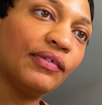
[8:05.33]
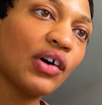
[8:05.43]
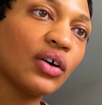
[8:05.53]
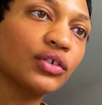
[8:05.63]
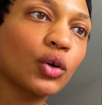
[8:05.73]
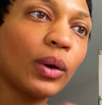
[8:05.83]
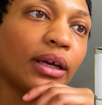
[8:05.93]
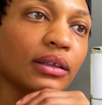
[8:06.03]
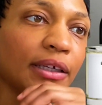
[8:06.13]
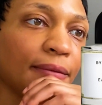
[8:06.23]
evolves
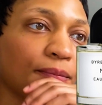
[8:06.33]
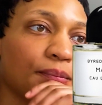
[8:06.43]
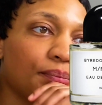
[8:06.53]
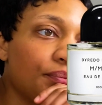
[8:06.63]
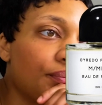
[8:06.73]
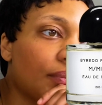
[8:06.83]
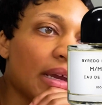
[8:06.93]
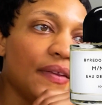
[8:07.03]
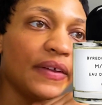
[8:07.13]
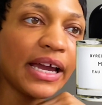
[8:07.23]
quickly.
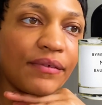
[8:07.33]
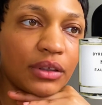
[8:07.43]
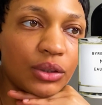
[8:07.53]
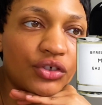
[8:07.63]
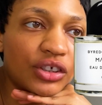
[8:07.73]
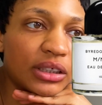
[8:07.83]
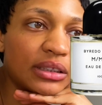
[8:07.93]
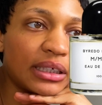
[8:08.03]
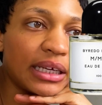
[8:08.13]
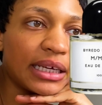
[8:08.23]
The
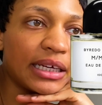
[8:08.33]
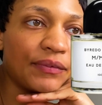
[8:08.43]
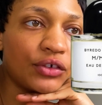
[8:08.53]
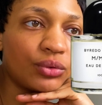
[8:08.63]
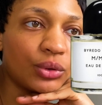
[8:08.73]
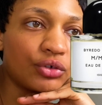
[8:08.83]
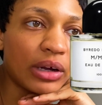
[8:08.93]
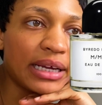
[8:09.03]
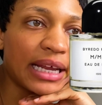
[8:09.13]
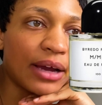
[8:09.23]
evolution and eventual
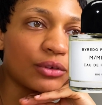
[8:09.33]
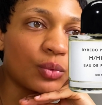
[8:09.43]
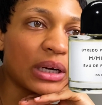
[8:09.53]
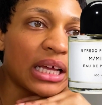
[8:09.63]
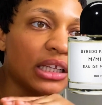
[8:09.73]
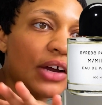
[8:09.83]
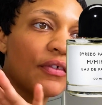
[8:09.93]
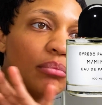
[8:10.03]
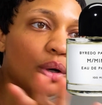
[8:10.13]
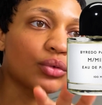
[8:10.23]
dry down is what I
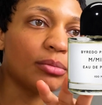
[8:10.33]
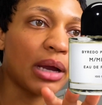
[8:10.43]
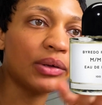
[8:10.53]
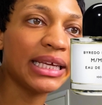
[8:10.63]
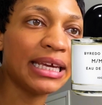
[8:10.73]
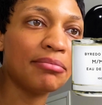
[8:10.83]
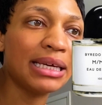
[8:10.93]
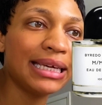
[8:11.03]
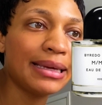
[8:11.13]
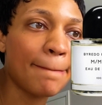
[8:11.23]
love most about M.
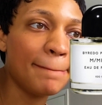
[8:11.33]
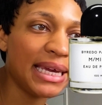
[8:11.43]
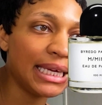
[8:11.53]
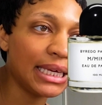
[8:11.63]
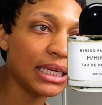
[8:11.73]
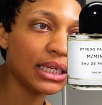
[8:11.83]
Mink.